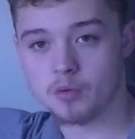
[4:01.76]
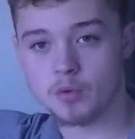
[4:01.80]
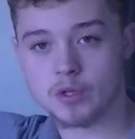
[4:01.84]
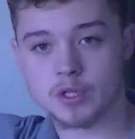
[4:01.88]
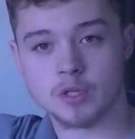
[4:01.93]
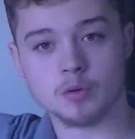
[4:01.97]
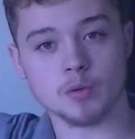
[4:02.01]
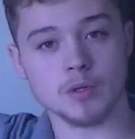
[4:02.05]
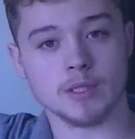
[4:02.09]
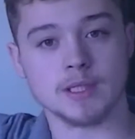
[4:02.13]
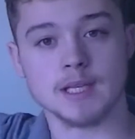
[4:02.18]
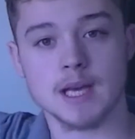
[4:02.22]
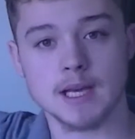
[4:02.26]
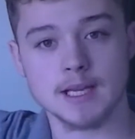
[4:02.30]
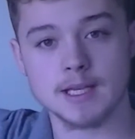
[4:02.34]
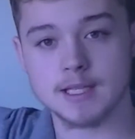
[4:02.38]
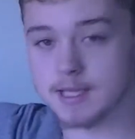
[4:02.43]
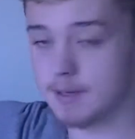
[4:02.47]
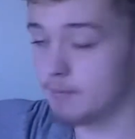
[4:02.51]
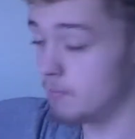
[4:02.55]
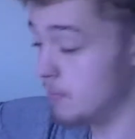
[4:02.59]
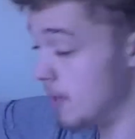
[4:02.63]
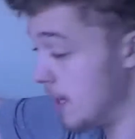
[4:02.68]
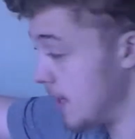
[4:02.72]
which we said is
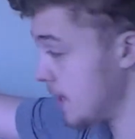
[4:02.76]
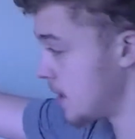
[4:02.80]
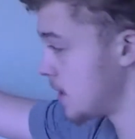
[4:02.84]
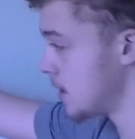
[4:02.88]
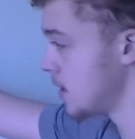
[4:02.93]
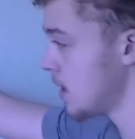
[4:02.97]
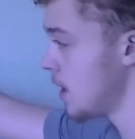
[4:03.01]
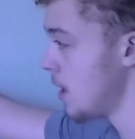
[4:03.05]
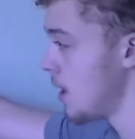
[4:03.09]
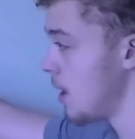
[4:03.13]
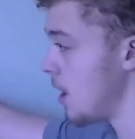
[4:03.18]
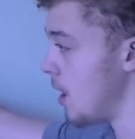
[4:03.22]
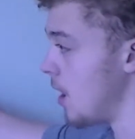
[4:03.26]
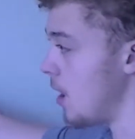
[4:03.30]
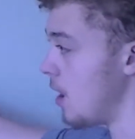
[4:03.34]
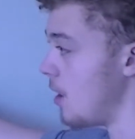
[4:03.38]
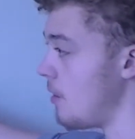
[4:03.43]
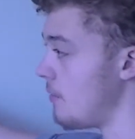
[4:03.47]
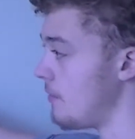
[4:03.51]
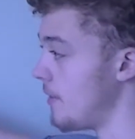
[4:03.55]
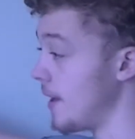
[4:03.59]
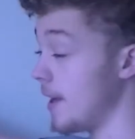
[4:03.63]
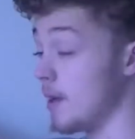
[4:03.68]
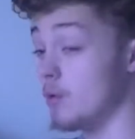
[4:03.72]
a mix
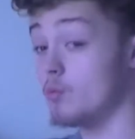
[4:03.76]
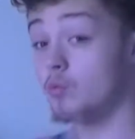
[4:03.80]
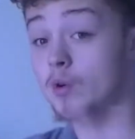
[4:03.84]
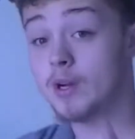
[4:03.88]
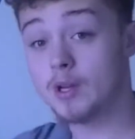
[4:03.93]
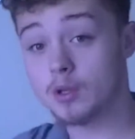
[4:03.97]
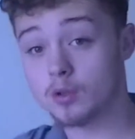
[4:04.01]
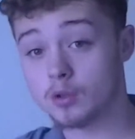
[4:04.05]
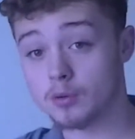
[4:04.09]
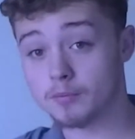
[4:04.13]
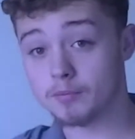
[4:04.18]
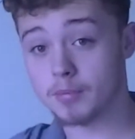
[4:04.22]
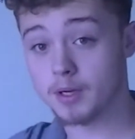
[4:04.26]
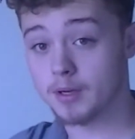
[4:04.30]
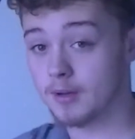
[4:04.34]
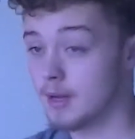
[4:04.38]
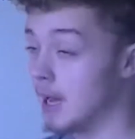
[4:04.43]
of a real number